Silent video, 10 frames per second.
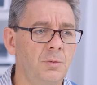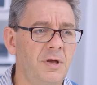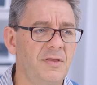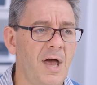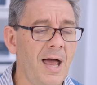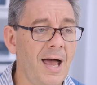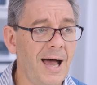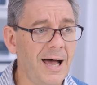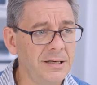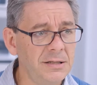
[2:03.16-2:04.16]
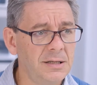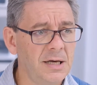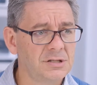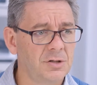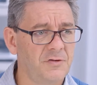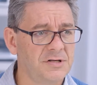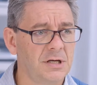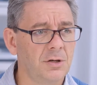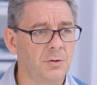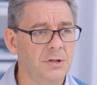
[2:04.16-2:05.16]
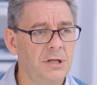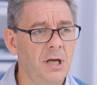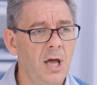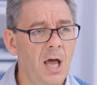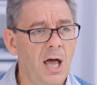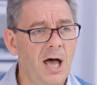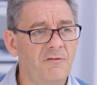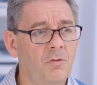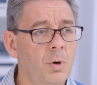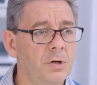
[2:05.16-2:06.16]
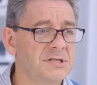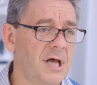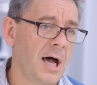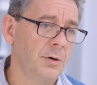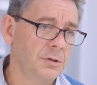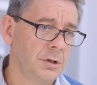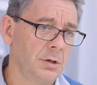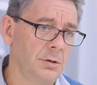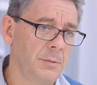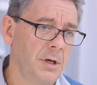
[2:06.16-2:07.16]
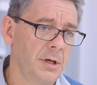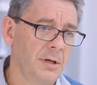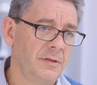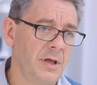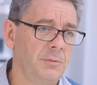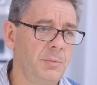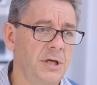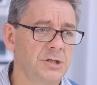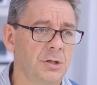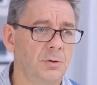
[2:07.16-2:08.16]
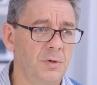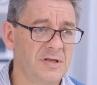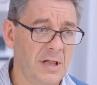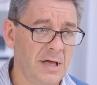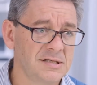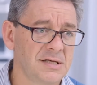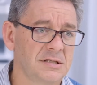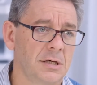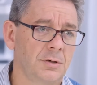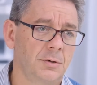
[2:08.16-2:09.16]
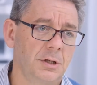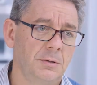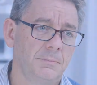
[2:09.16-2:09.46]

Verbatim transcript: with high index of asynchrony have worse outcome than patients with less asynchrony.